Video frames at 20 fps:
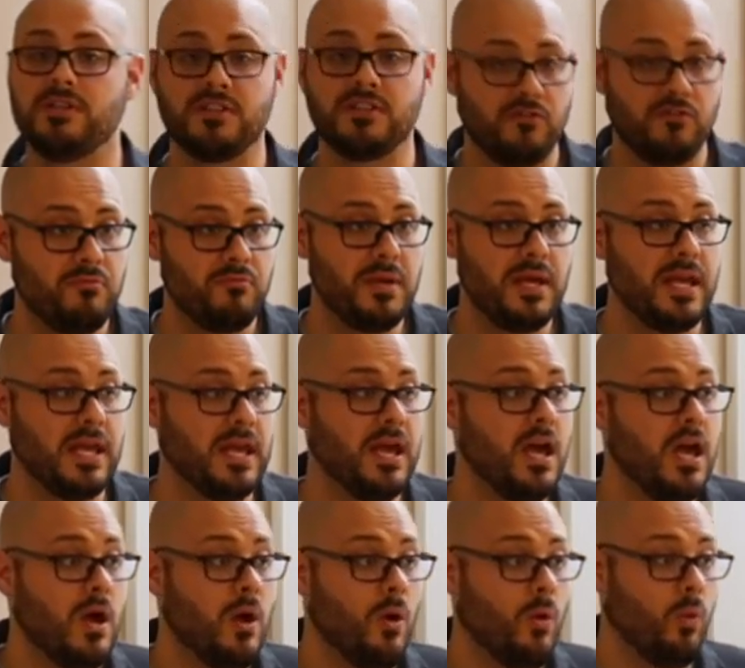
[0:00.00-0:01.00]
of me.
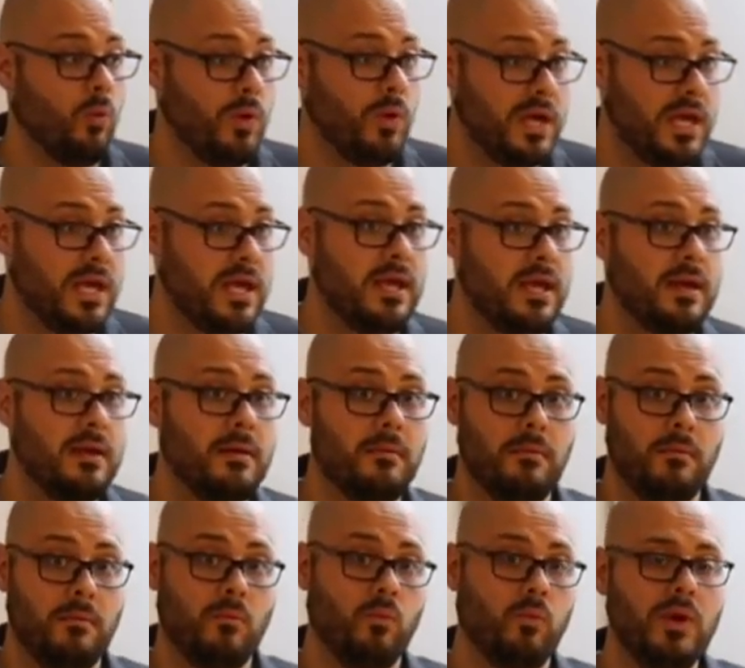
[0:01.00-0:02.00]
We,
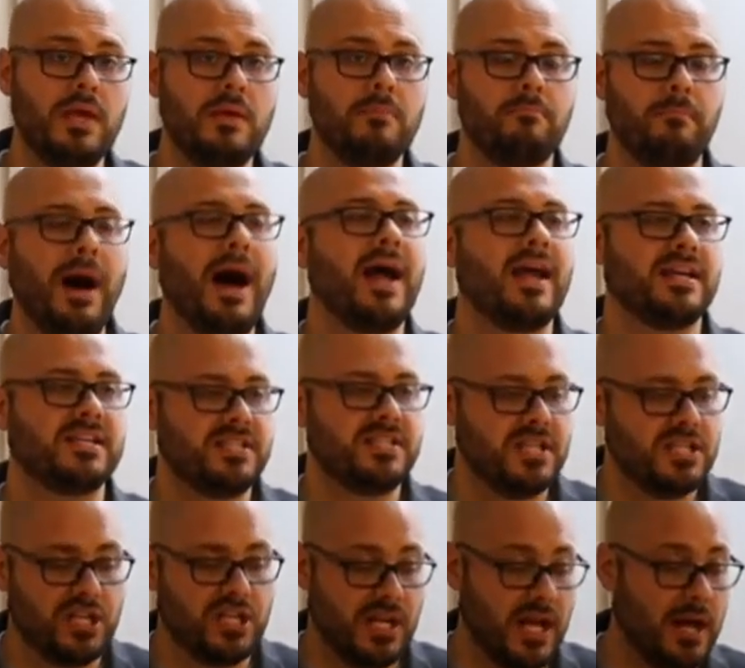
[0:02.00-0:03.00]
we by
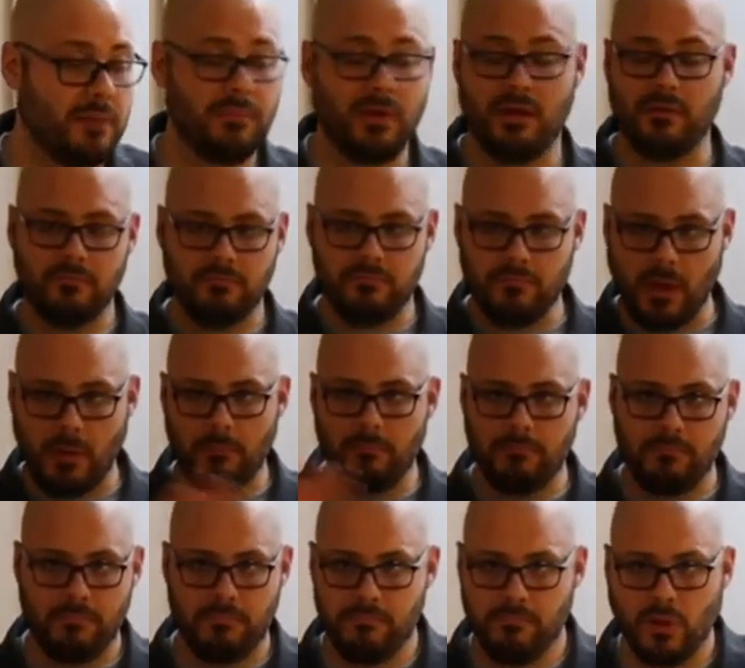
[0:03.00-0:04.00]
extension, now I'm not a
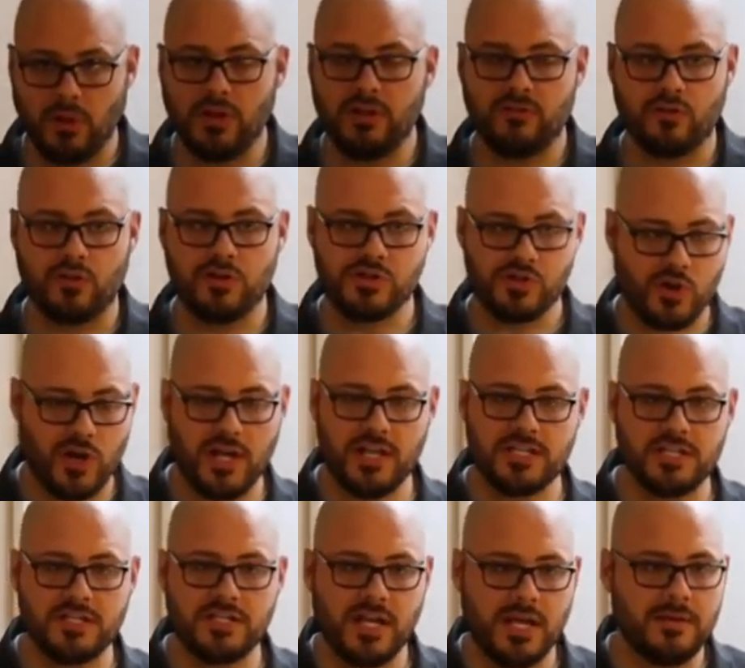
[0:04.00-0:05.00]
believer in
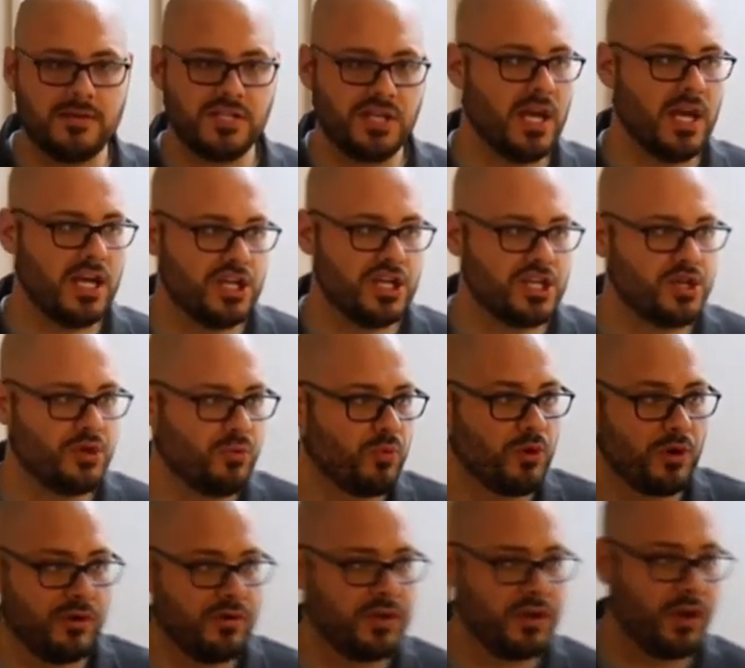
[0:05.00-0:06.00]
transubstantiation,
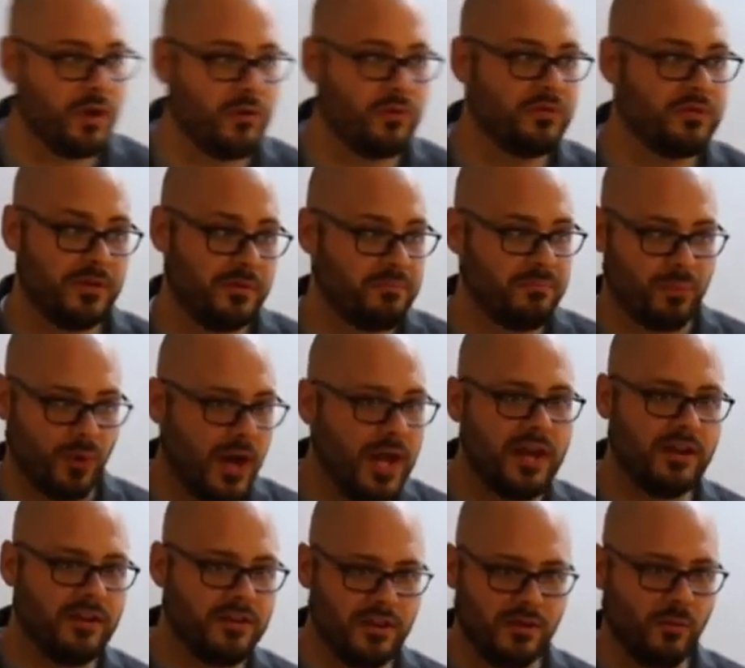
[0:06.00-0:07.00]
where, you know, the bread
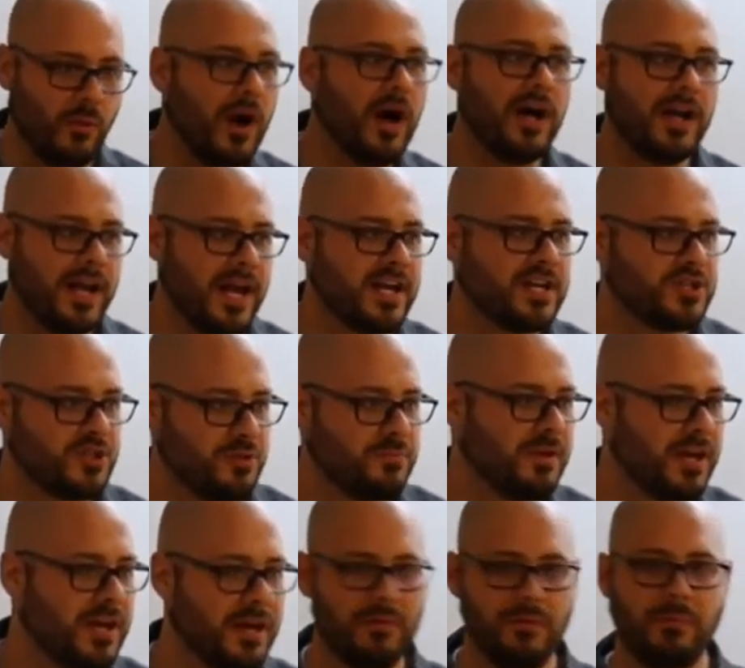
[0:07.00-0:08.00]
and the wine actually
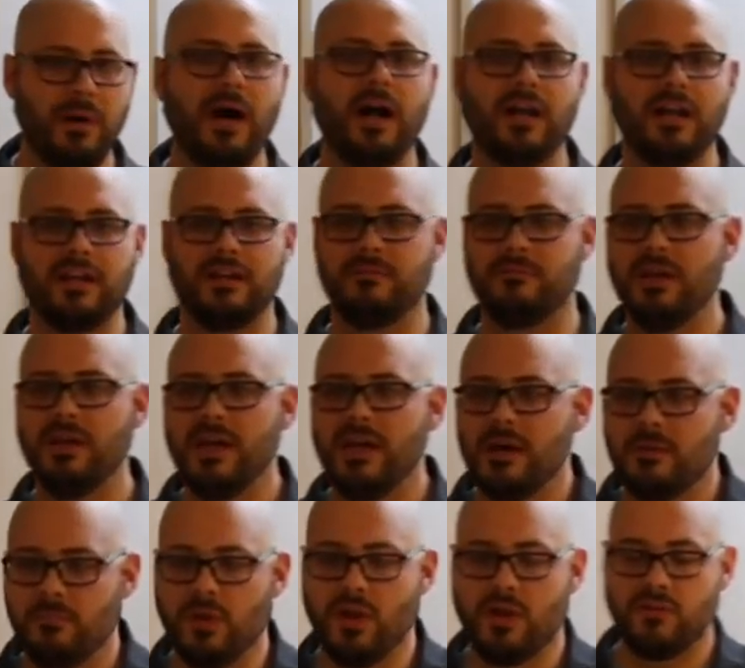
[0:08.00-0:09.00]
become the body and
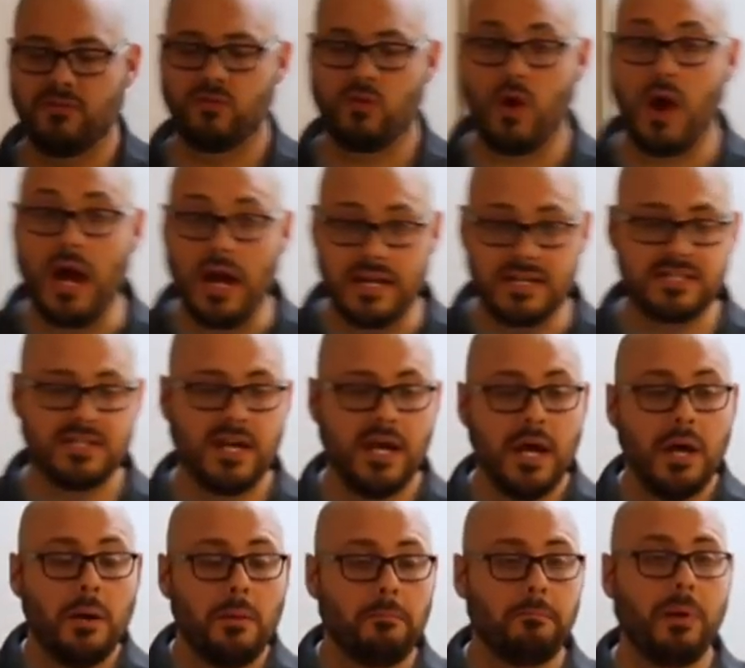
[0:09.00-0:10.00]
blood of Christ.
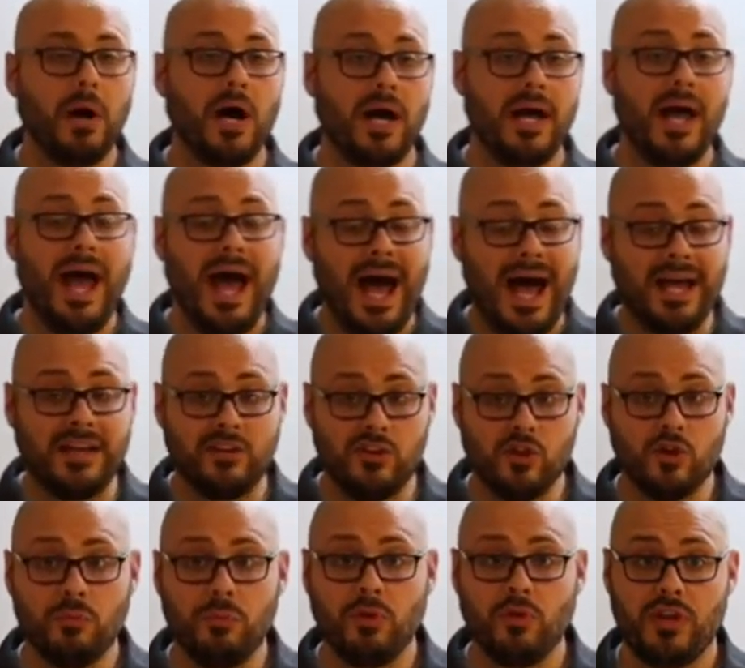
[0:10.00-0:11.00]
But I
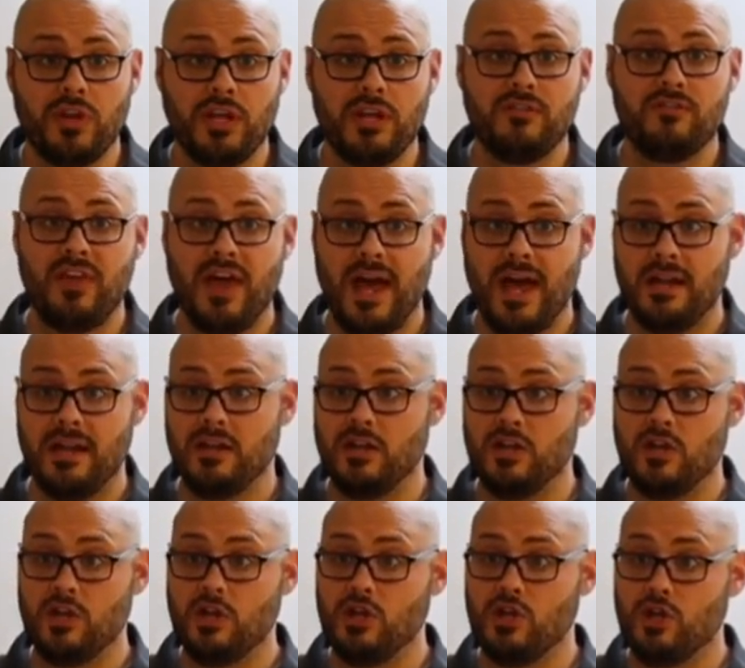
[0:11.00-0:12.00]
do believe that
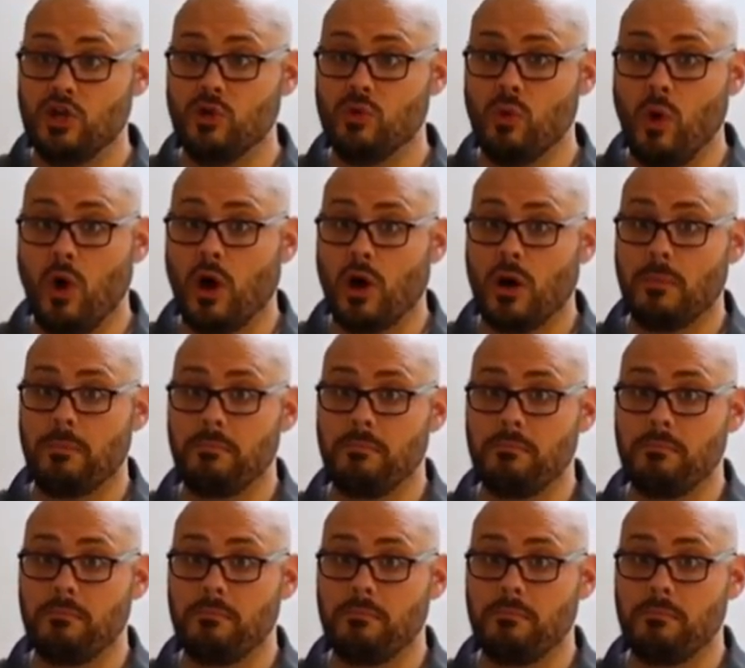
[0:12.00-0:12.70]
you are